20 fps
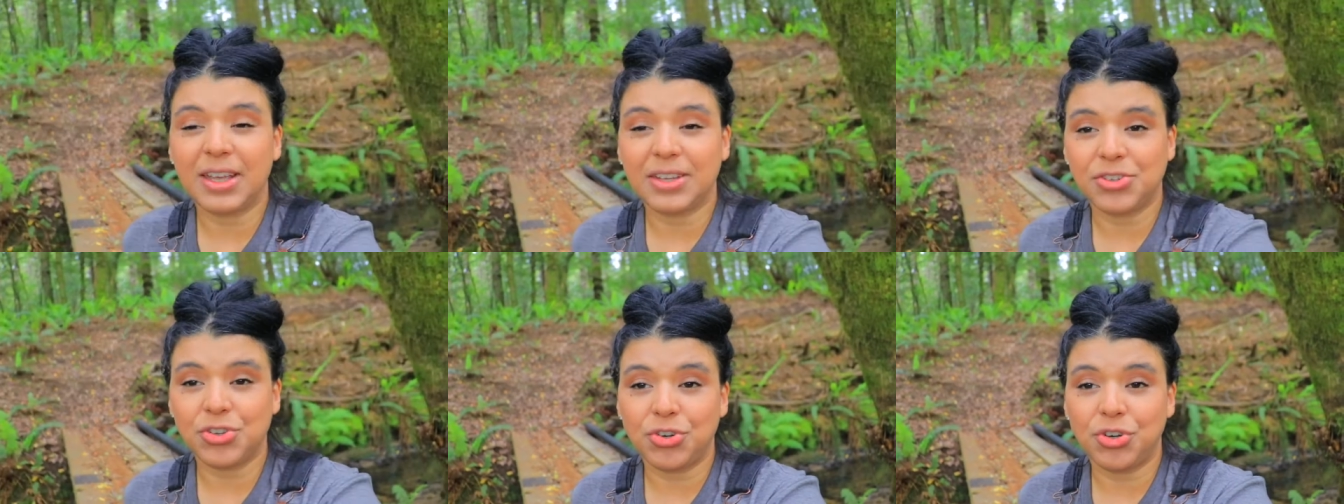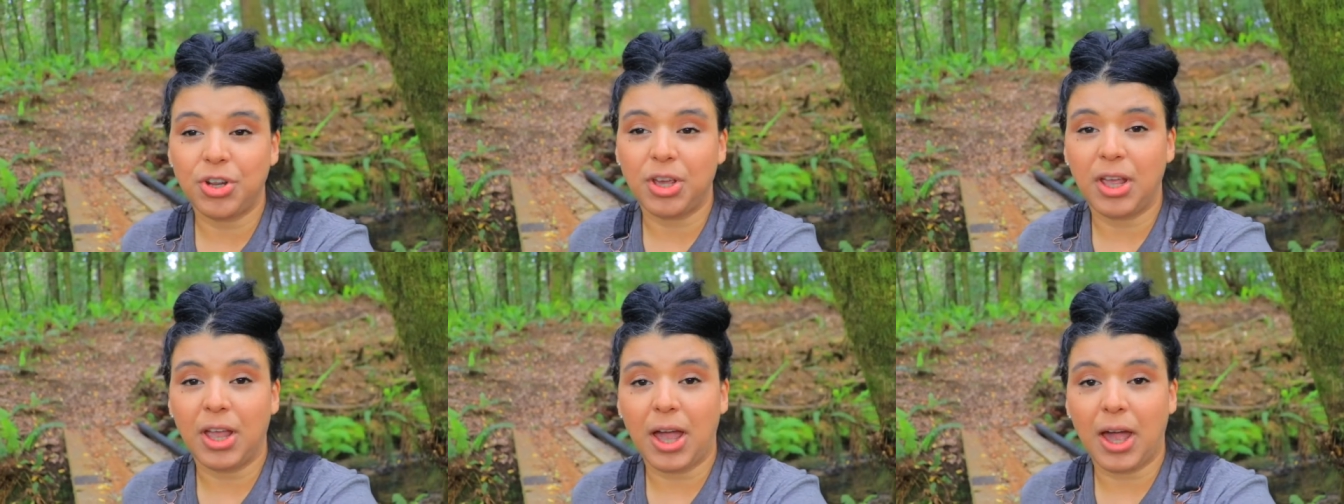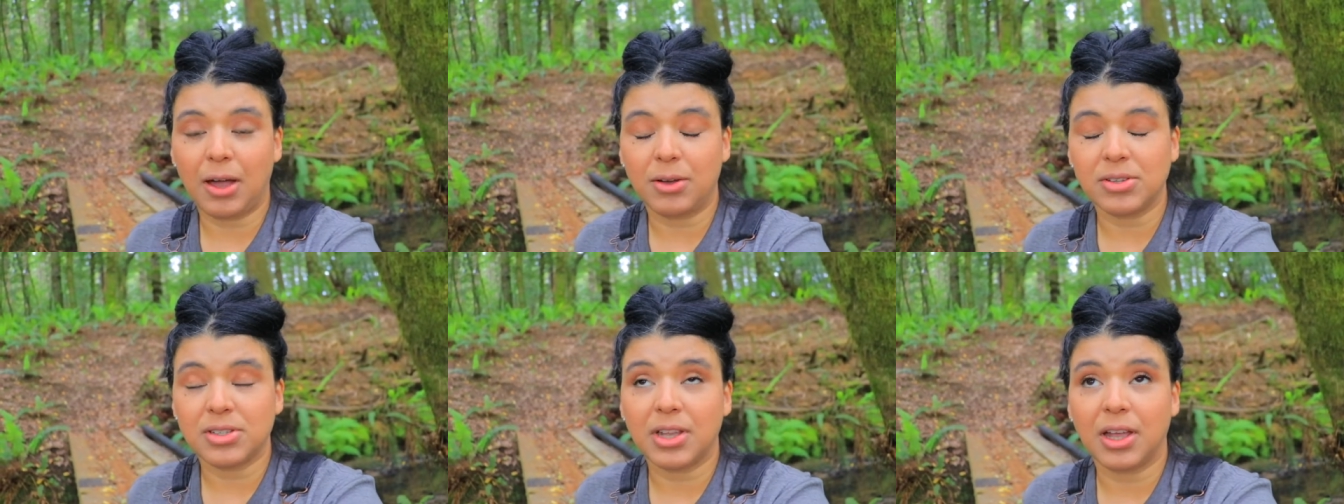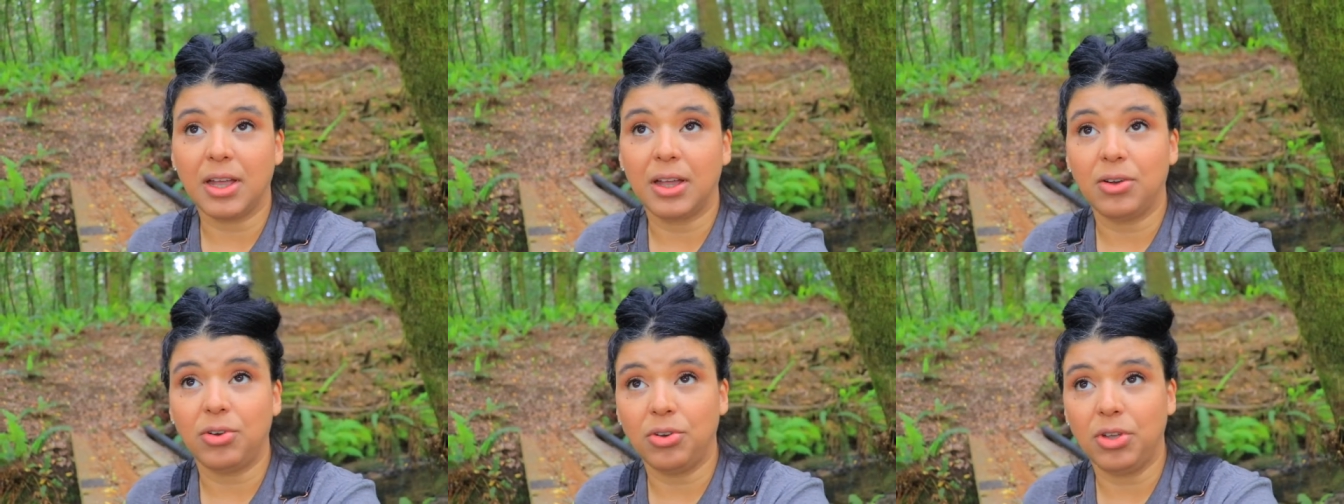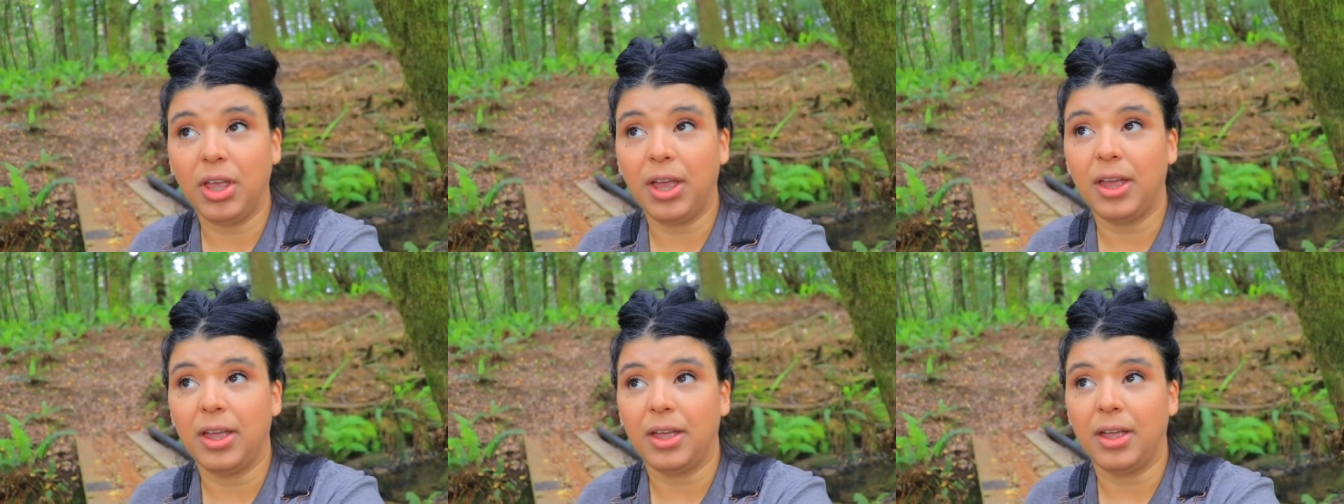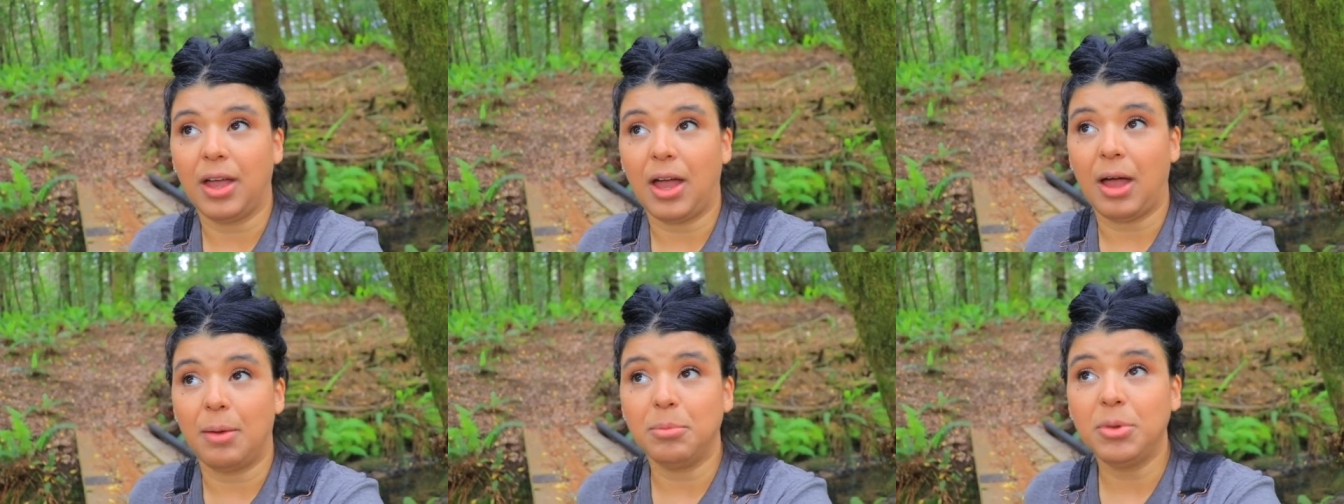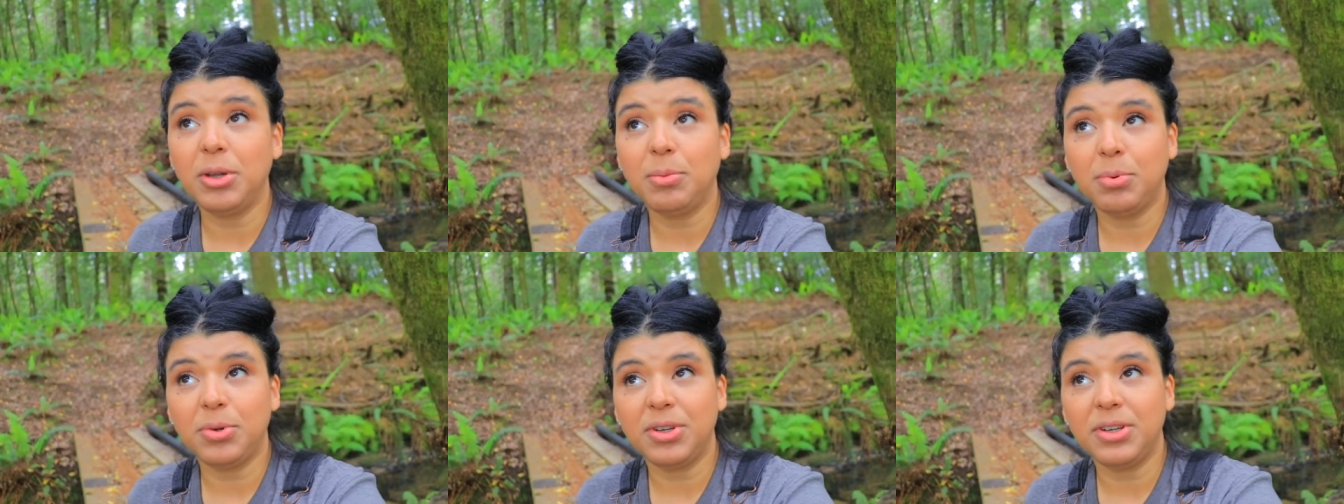Yesterday, I was like, okay, I'm
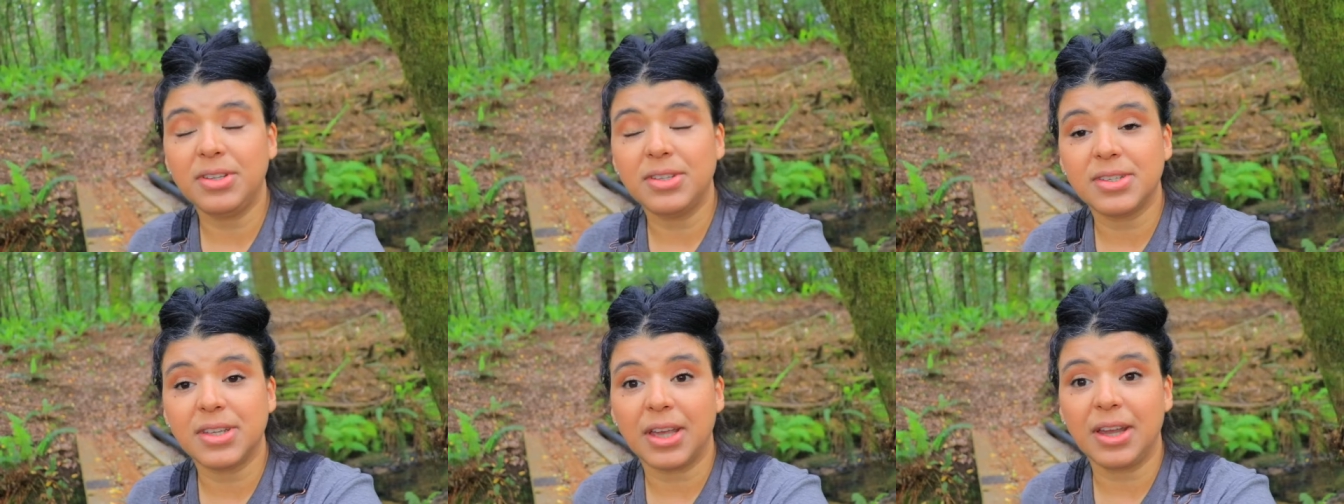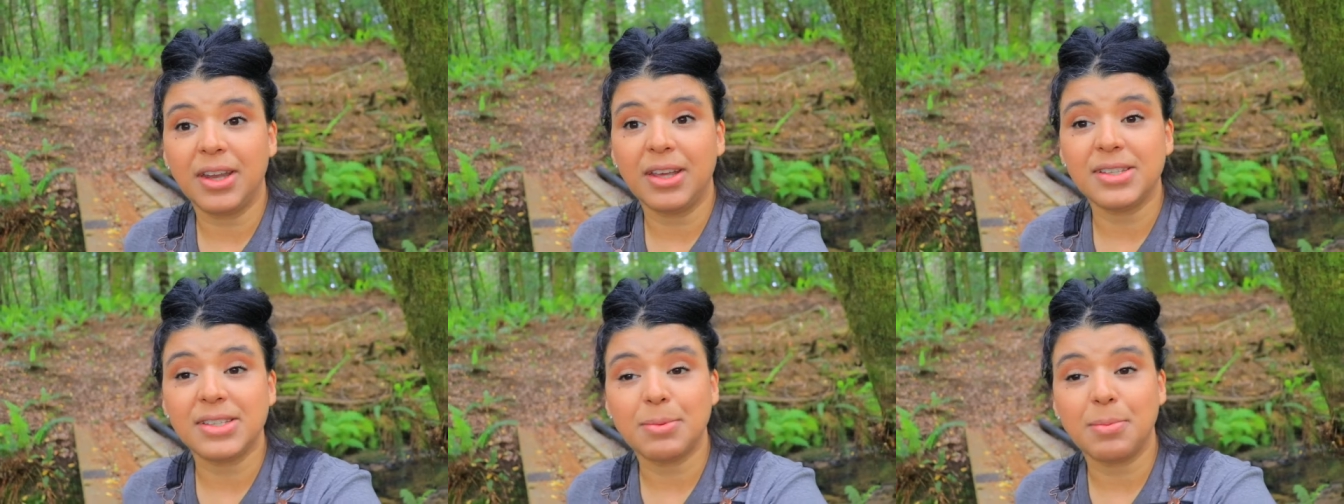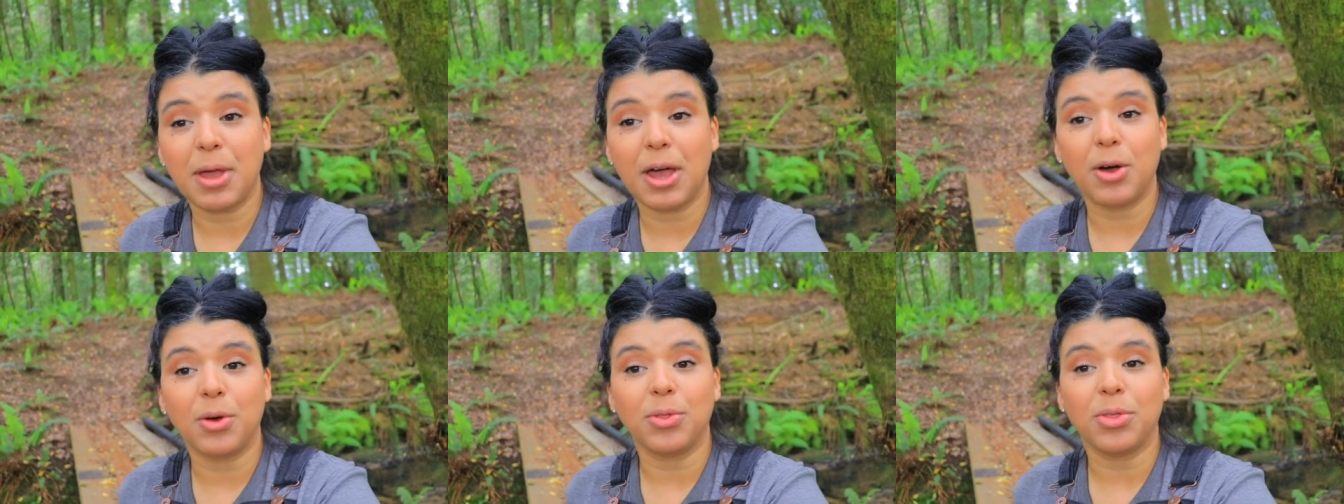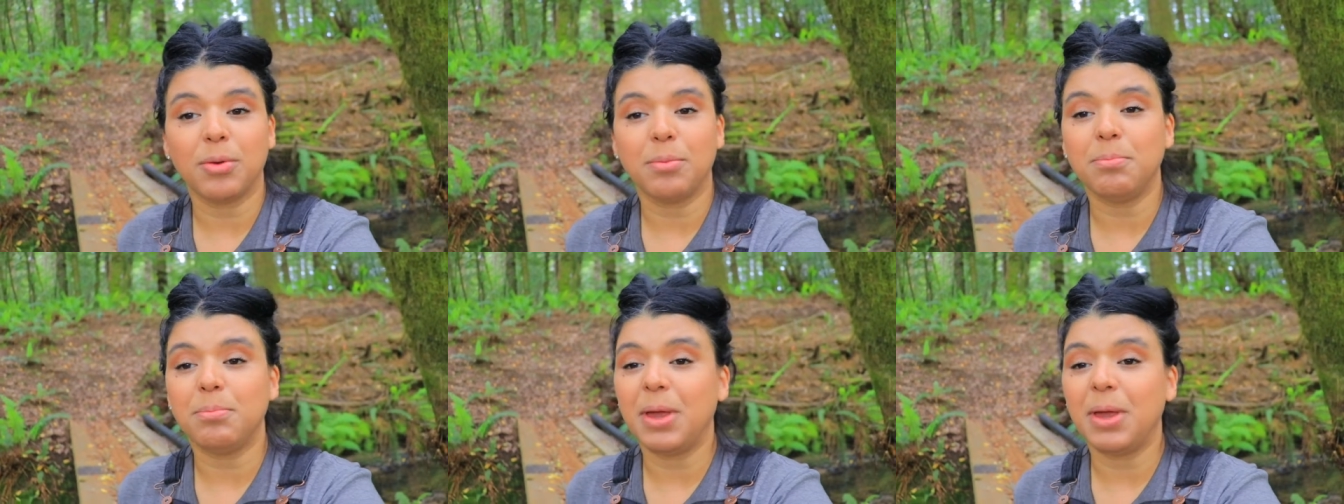gonna put it inside his mouth.